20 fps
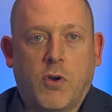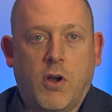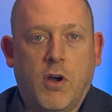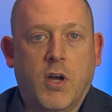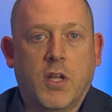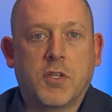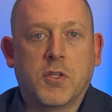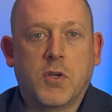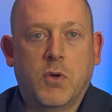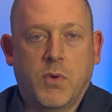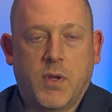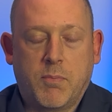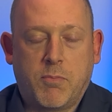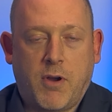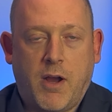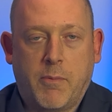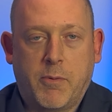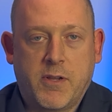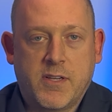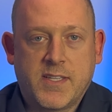ongoing
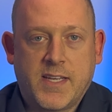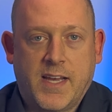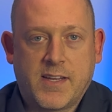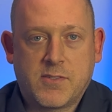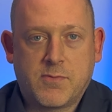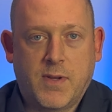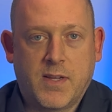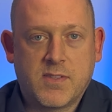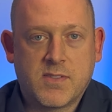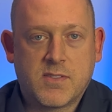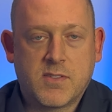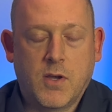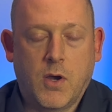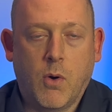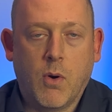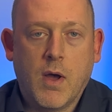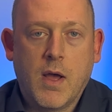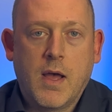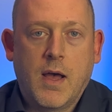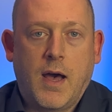property tax rates.
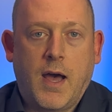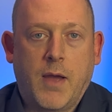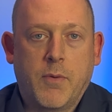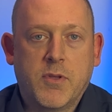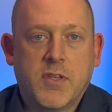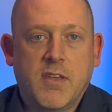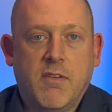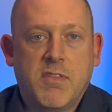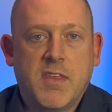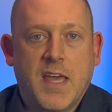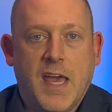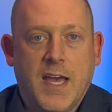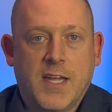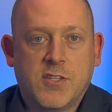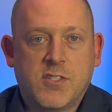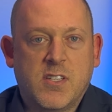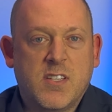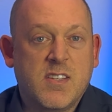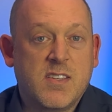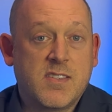So I would give the
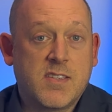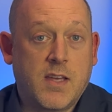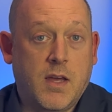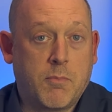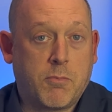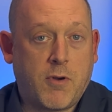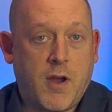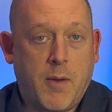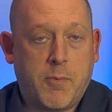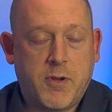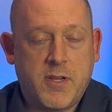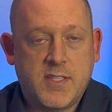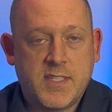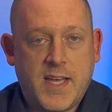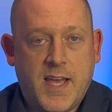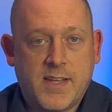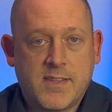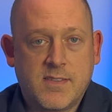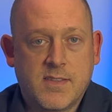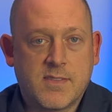edge to D C on property
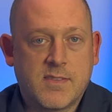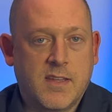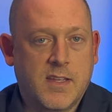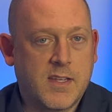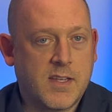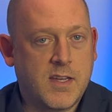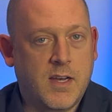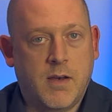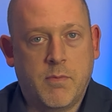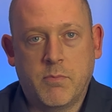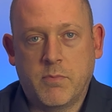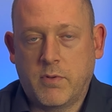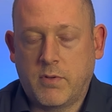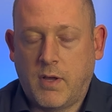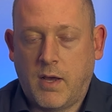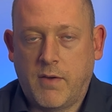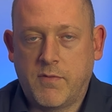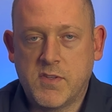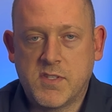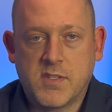taxes. Income
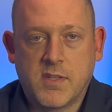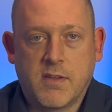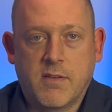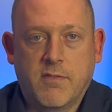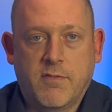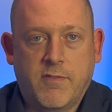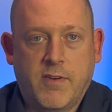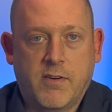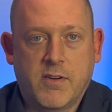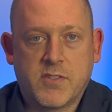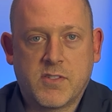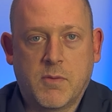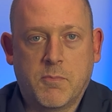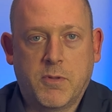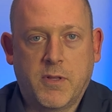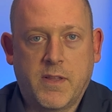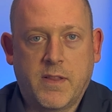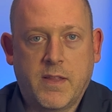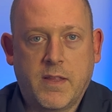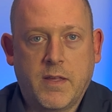obviously varies
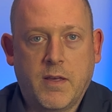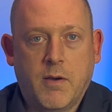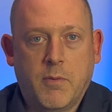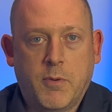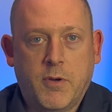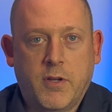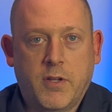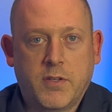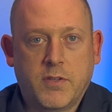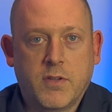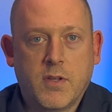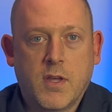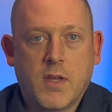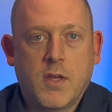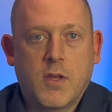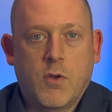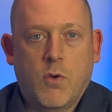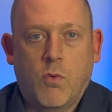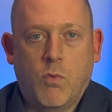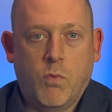completely upon
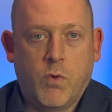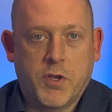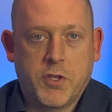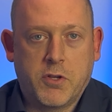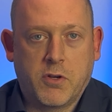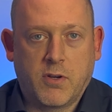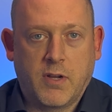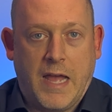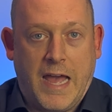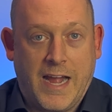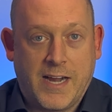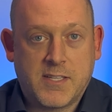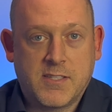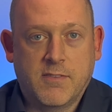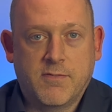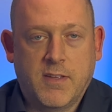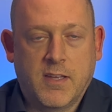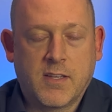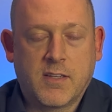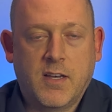what your
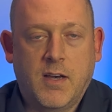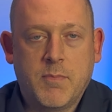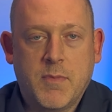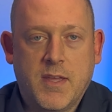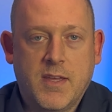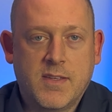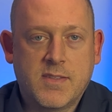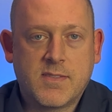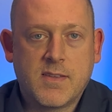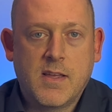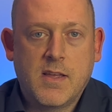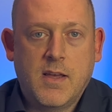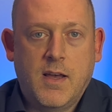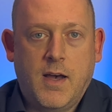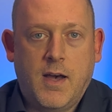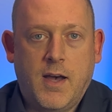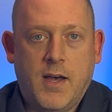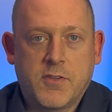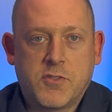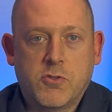active income is.
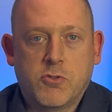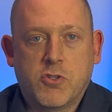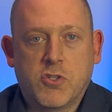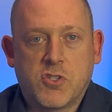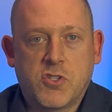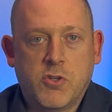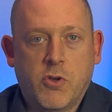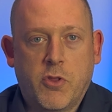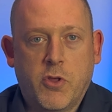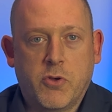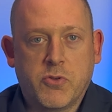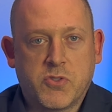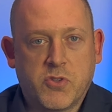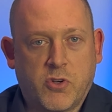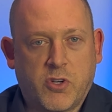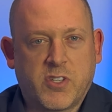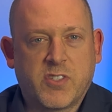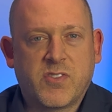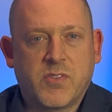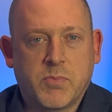Uh, so just know those
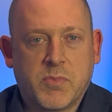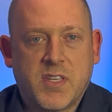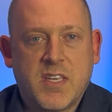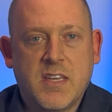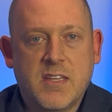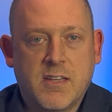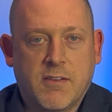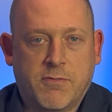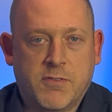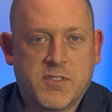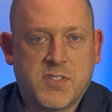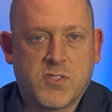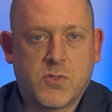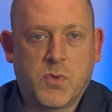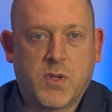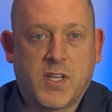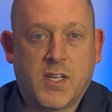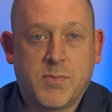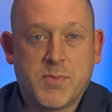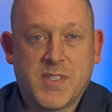are some key differences
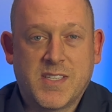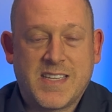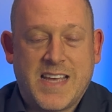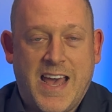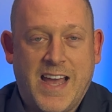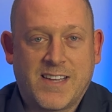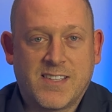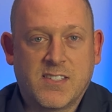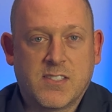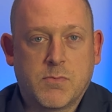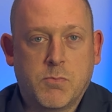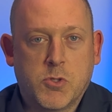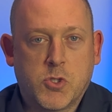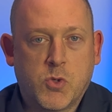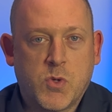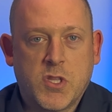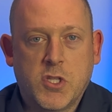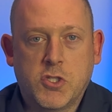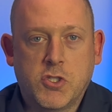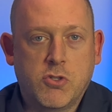when it comes to taxes
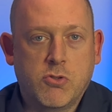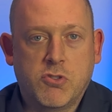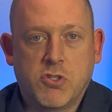between the two